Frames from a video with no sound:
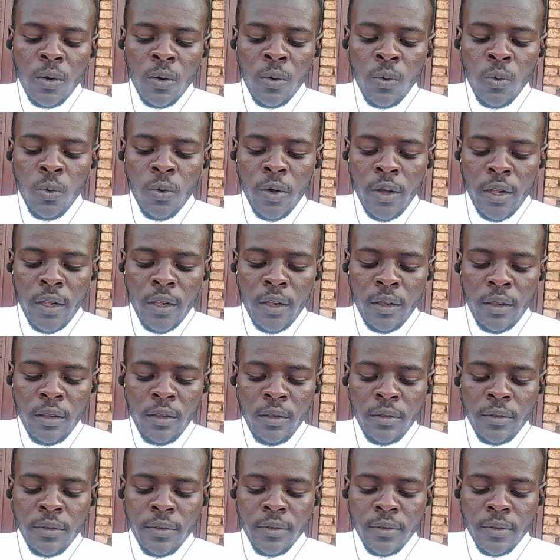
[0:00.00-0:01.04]
Well,
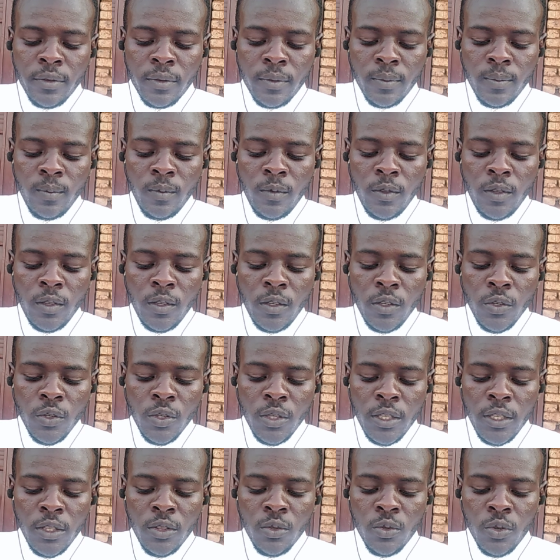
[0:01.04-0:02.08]
you
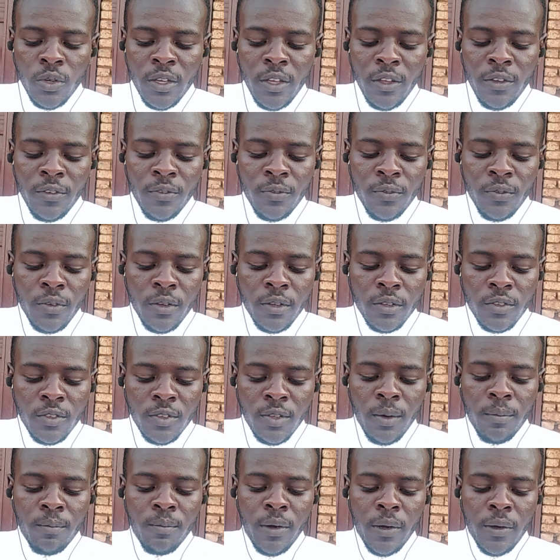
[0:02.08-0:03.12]
need to give
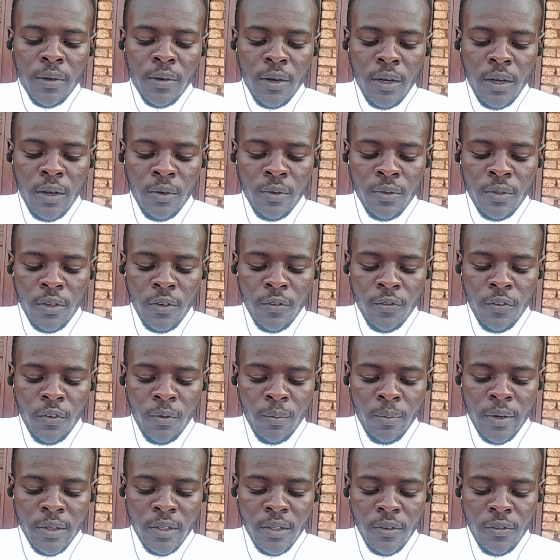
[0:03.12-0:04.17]
some background
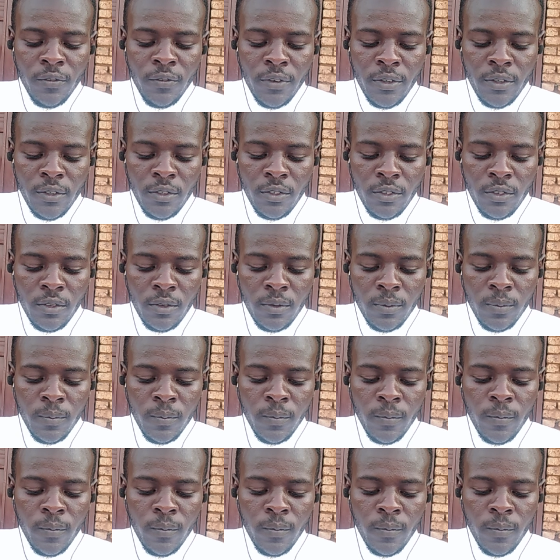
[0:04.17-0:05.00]
information first.